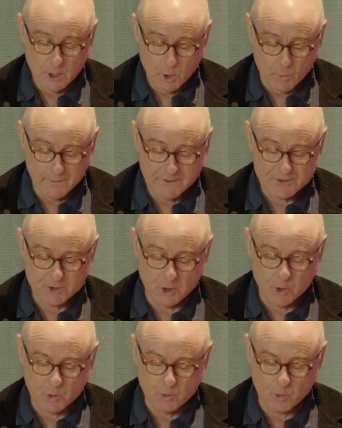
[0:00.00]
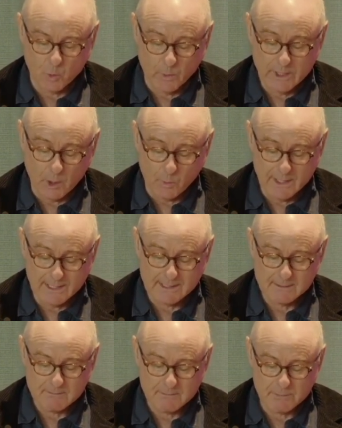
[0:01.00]
When the song "We Are
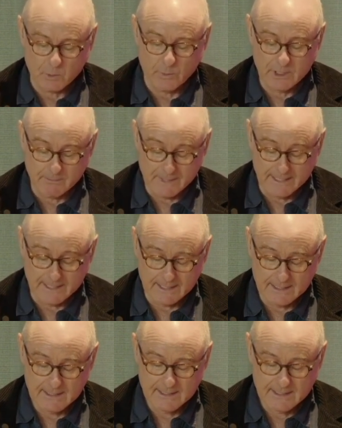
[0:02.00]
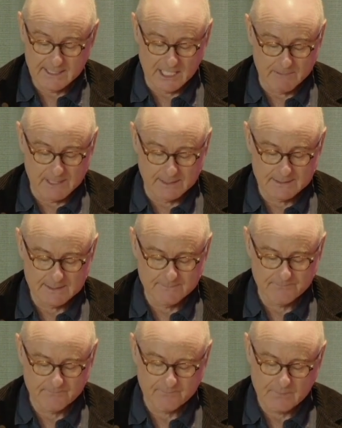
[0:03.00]
One, but We Are Many" came out,
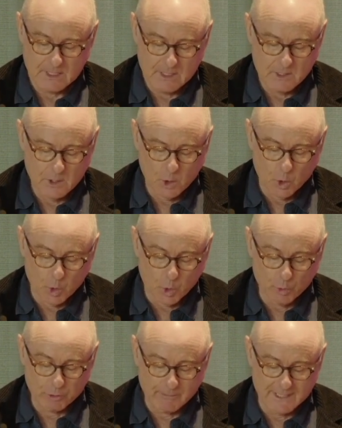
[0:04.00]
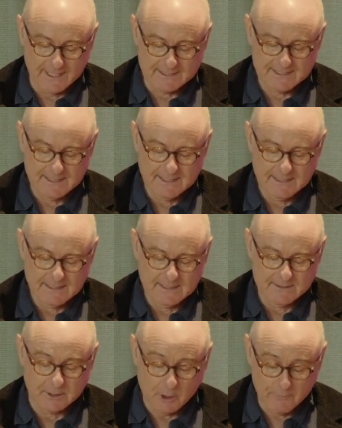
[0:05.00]
Horne remarked
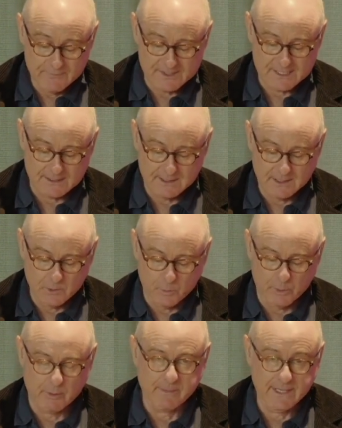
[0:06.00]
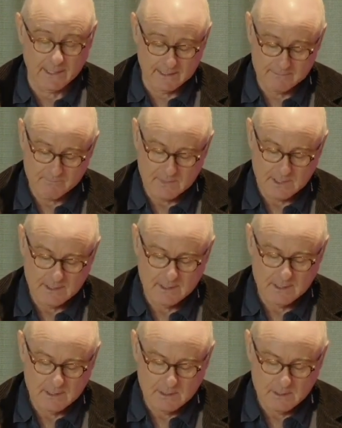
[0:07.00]
that obviously we were many,
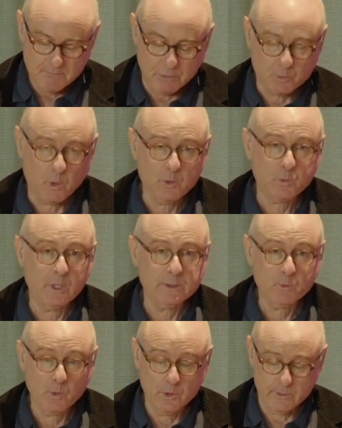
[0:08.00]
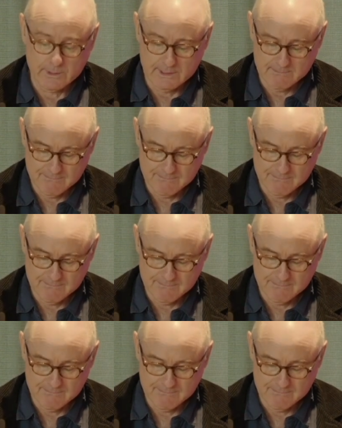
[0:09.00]
but what one were we?